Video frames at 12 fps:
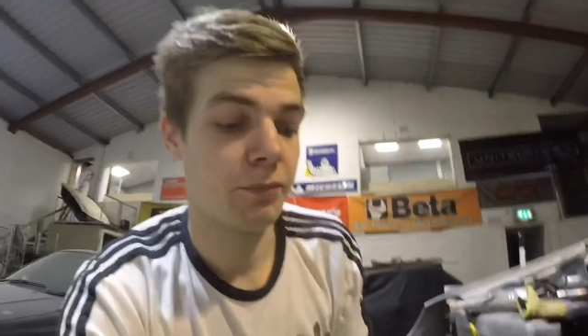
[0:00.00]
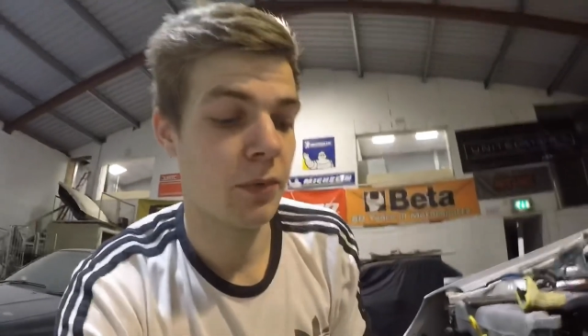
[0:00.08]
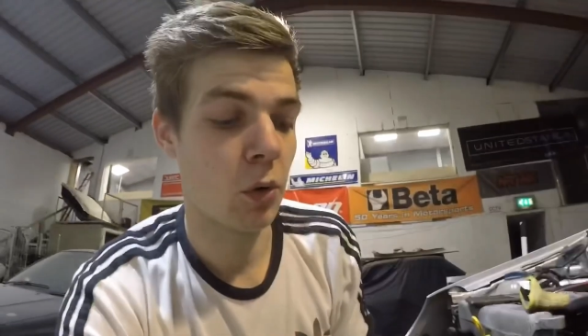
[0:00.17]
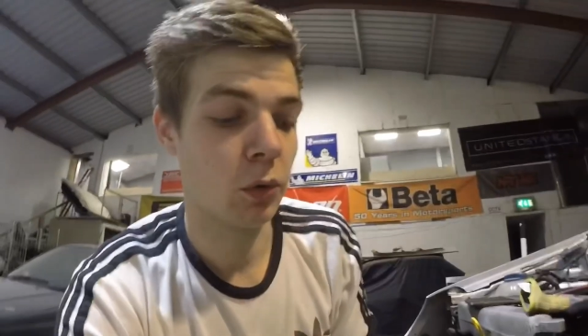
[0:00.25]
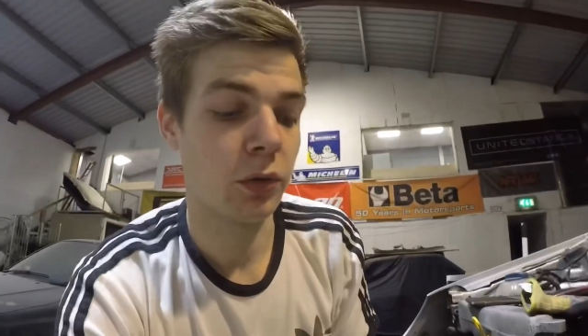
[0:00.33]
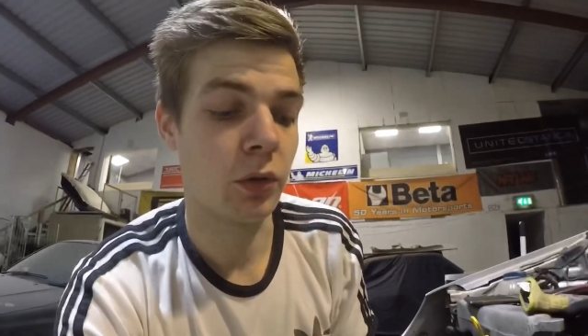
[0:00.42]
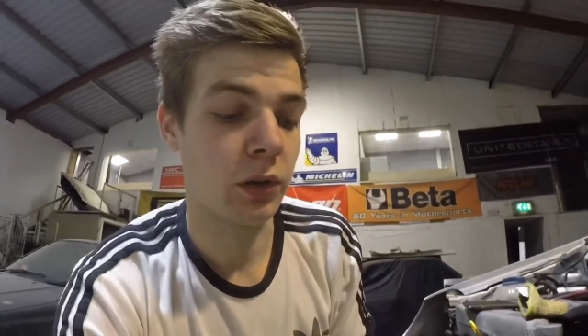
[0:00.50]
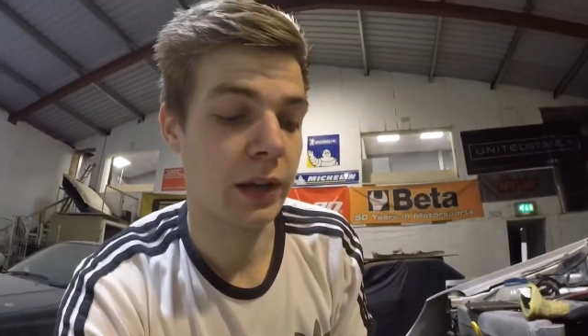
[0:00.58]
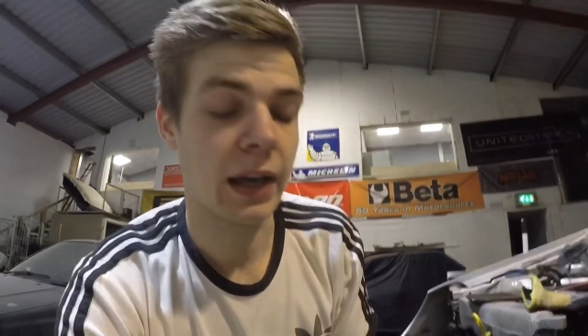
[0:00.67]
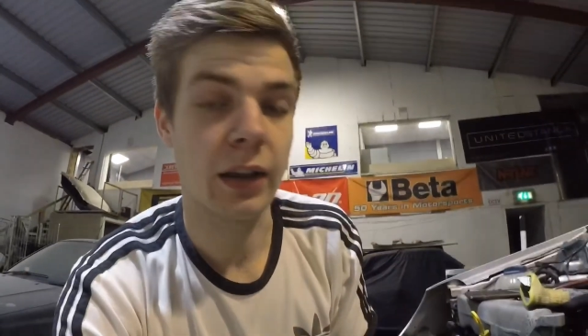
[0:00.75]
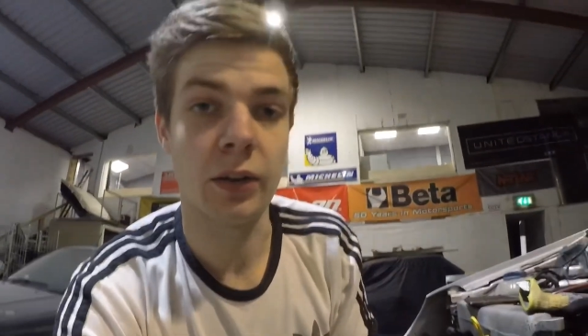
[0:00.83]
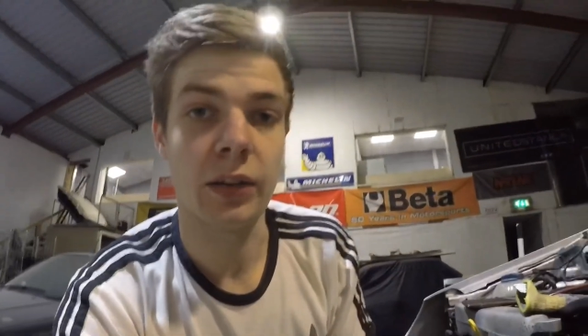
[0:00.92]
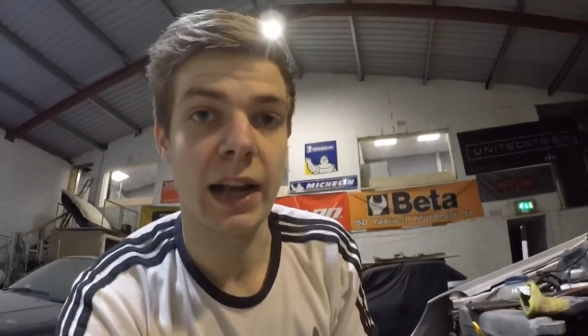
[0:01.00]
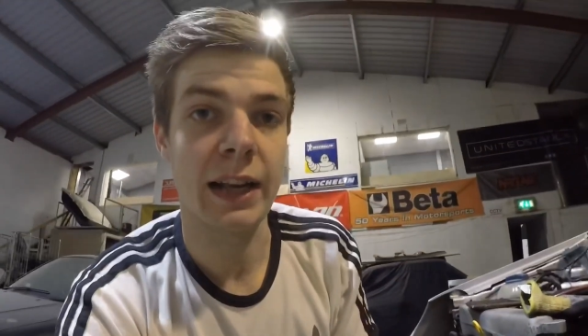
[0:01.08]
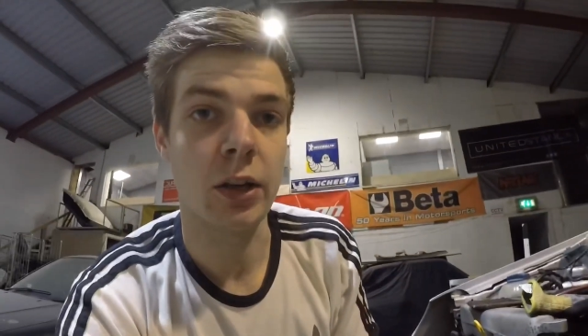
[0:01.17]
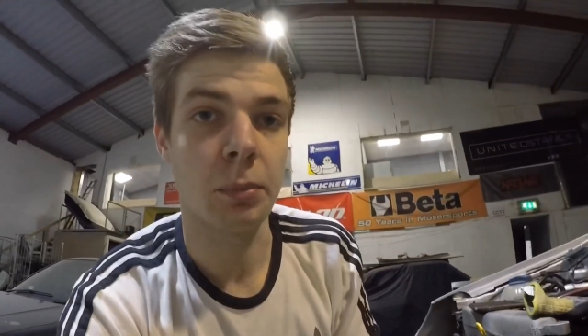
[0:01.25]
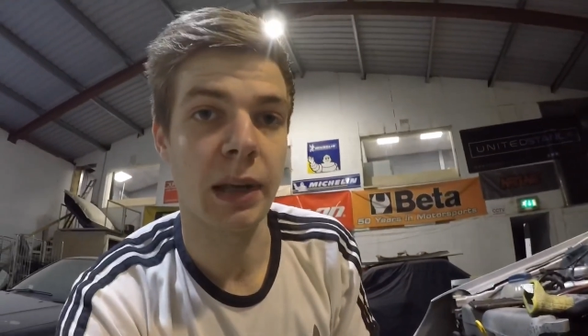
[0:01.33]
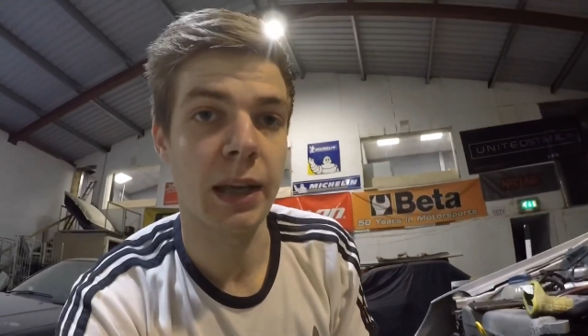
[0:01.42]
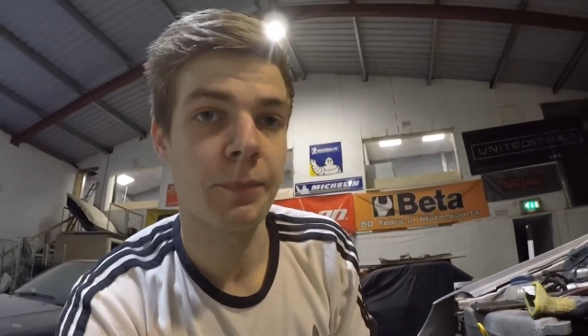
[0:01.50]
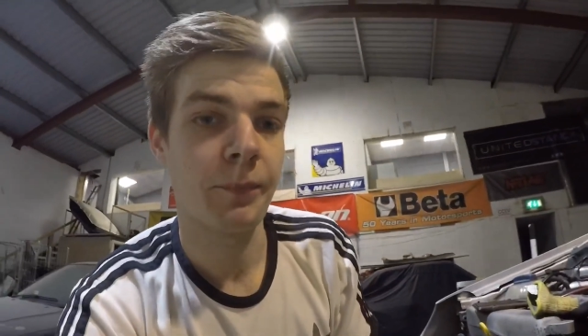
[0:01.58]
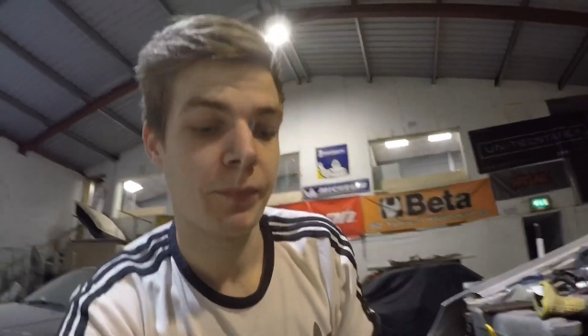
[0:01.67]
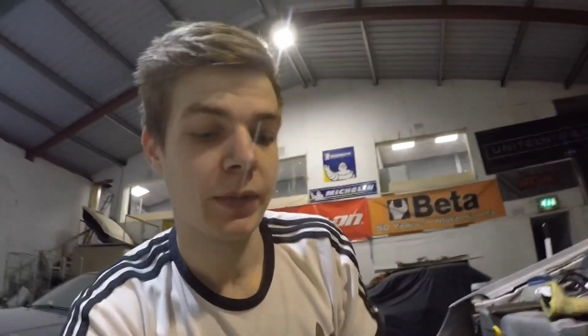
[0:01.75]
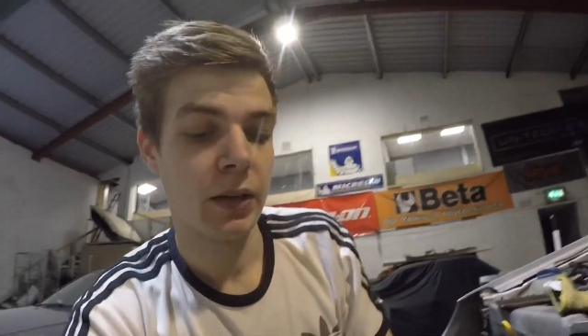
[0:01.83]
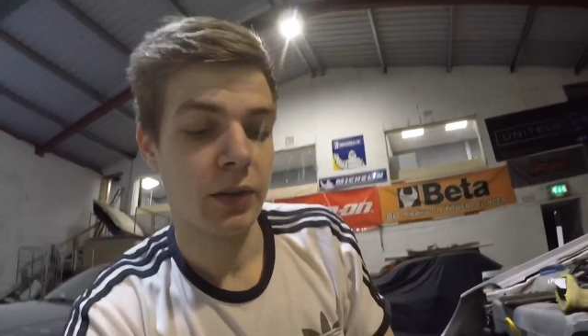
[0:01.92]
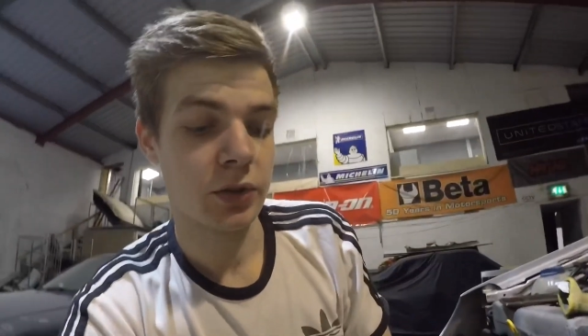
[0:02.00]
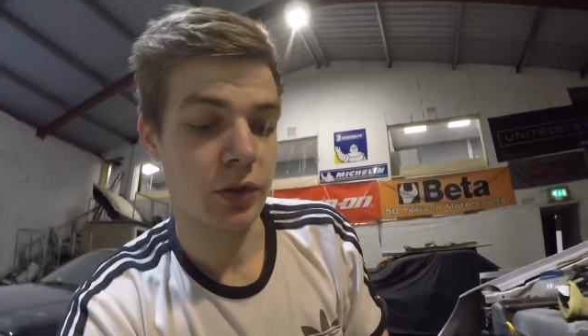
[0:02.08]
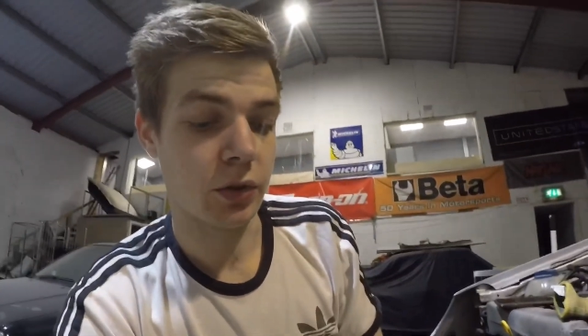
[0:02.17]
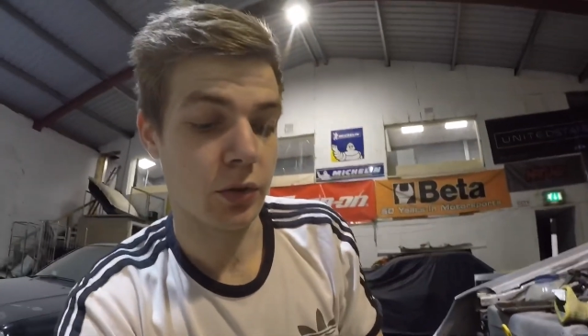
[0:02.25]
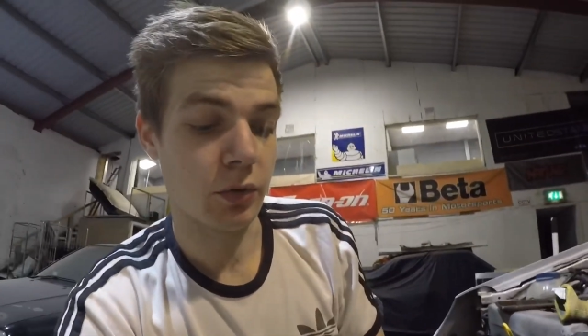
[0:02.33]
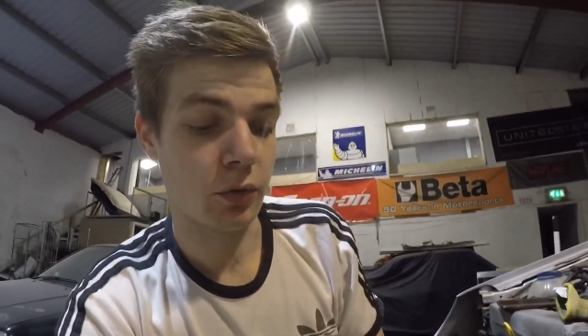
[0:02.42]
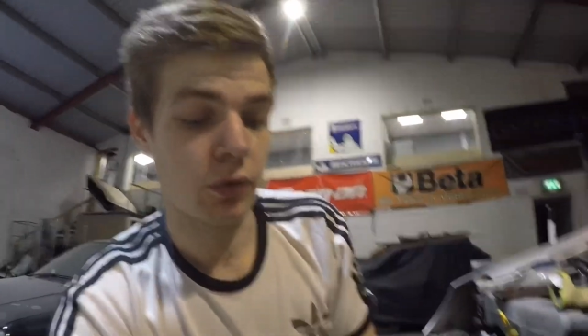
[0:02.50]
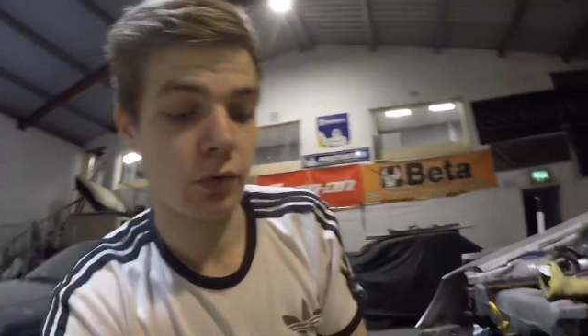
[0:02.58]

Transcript: hold it all together and tidy it up again. So